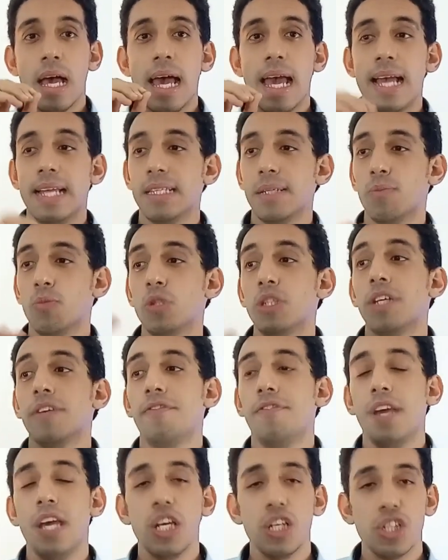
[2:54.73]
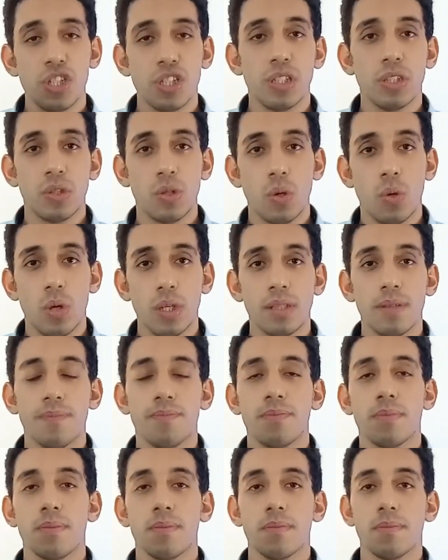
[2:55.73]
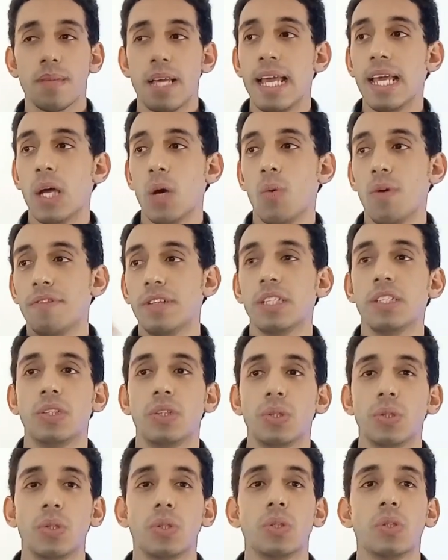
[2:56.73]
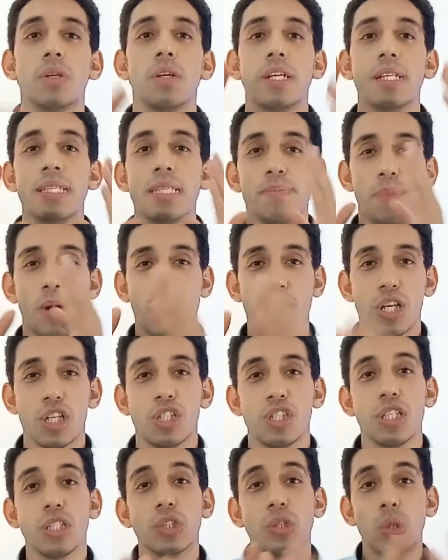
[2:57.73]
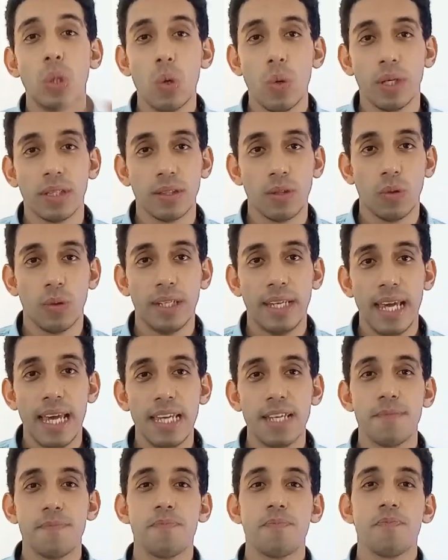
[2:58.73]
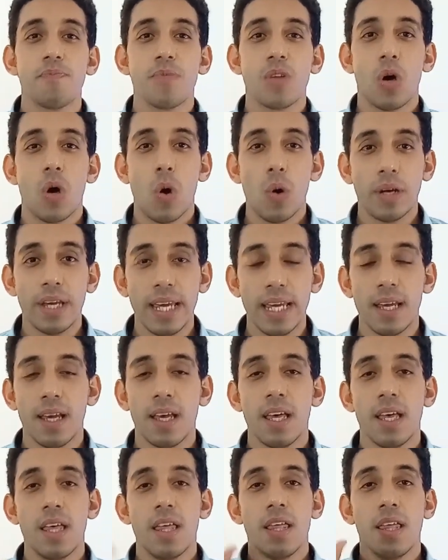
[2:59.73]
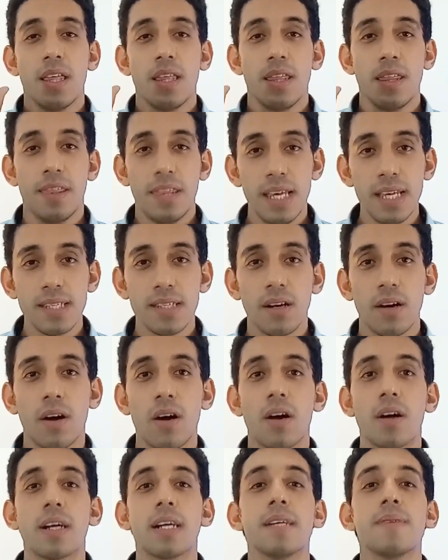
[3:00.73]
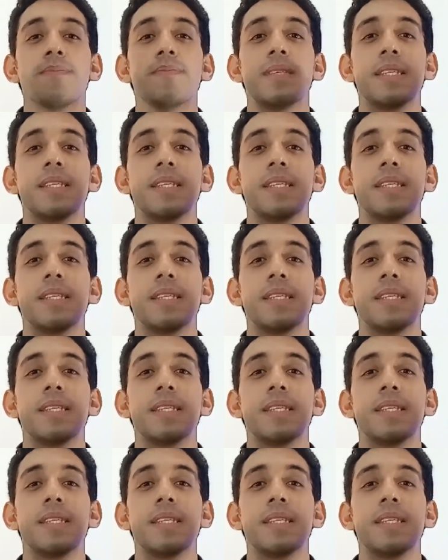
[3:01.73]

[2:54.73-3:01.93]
And motivational quote, equivalent to inspirational quote. Okay, okay. These are